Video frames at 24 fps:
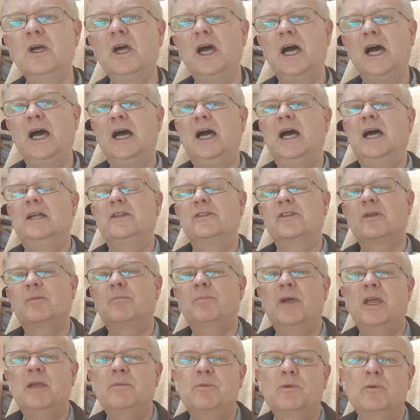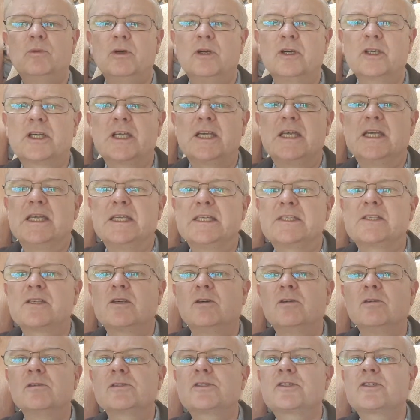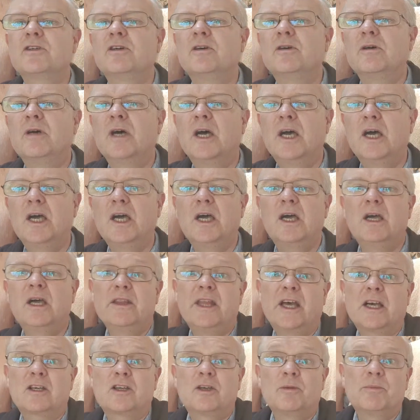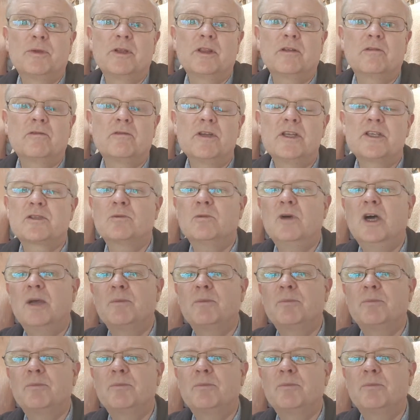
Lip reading: And the paperwork is also that could be the reason why.